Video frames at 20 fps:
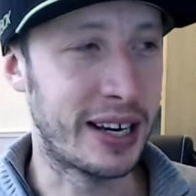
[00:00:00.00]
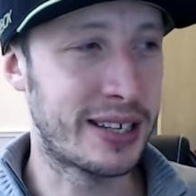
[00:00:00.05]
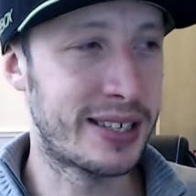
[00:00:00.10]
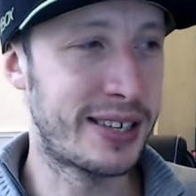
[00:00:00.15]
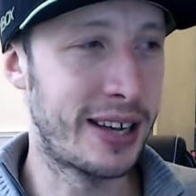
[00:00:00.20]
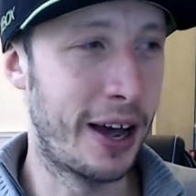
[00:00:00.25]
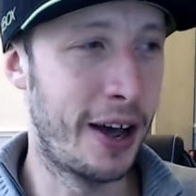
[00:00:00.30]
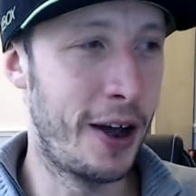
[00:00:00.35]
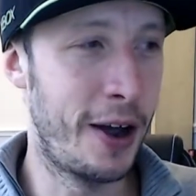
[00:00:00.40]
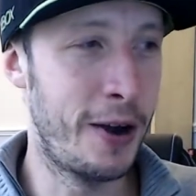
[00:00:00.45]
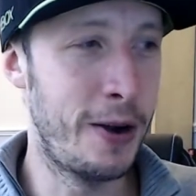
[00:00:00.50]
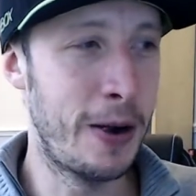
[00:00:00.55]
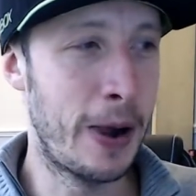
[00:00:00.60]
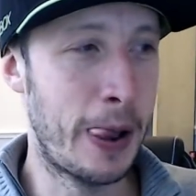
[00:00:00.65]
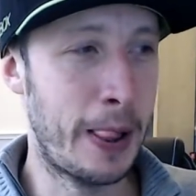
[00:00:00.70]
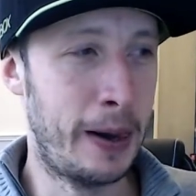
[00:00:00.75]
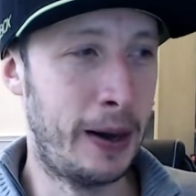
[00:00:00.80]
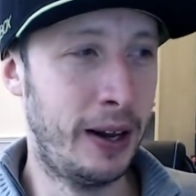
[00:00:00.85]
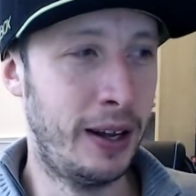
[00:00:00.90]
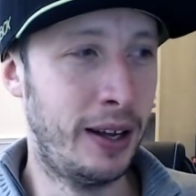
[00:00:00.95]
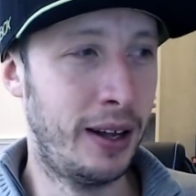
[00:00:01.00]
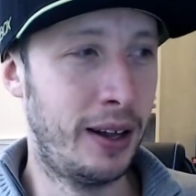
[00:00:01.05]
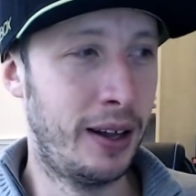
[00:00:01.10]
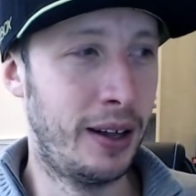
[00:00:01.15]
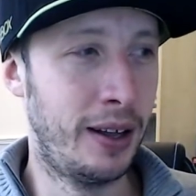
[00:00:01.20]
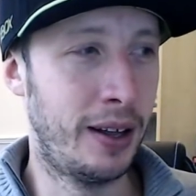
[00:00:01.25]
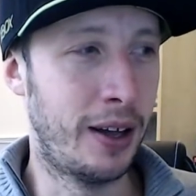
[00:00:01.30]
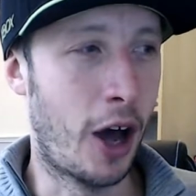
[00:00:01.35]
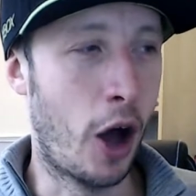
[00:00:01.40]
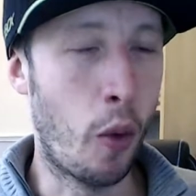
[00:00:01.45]
So
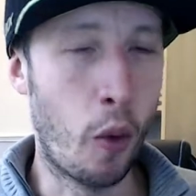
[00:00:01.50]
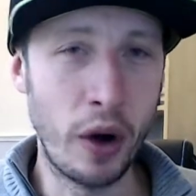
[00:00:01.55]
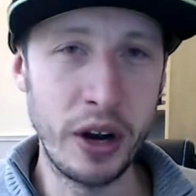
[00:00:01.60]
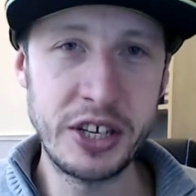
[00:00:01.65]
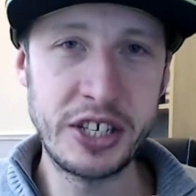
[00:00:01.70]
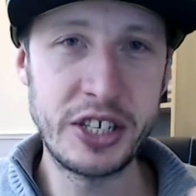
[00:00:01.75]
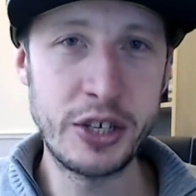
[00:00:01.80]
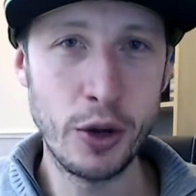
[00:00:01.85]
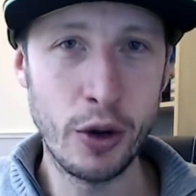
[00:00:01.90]
I wanted to do